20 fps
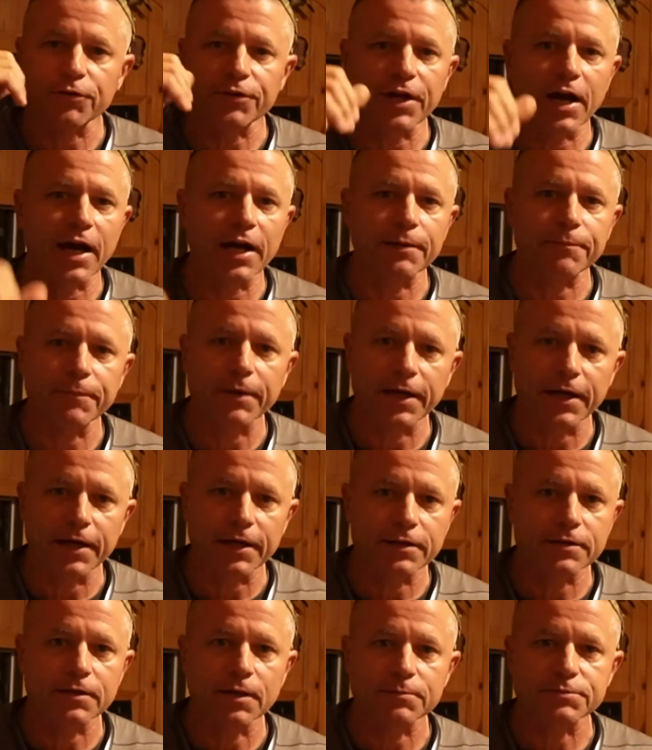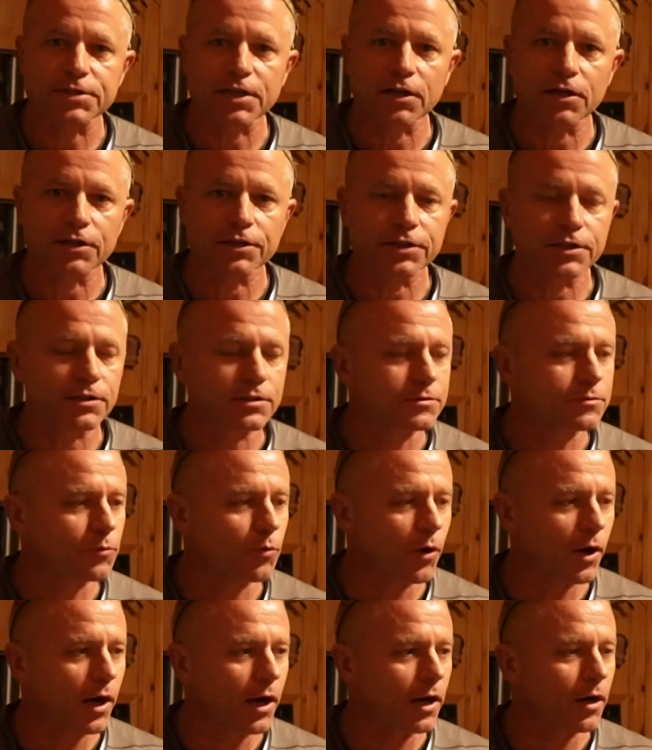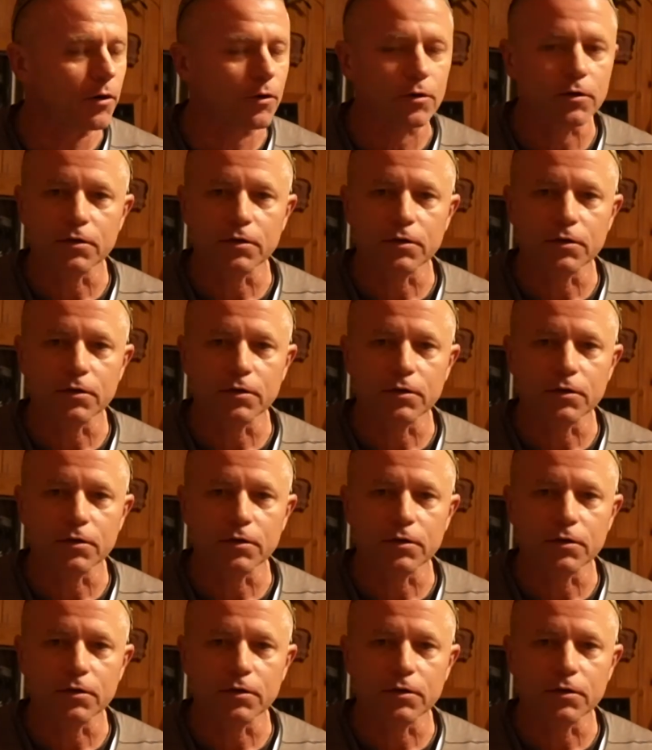night, man. I'm telling you, wow.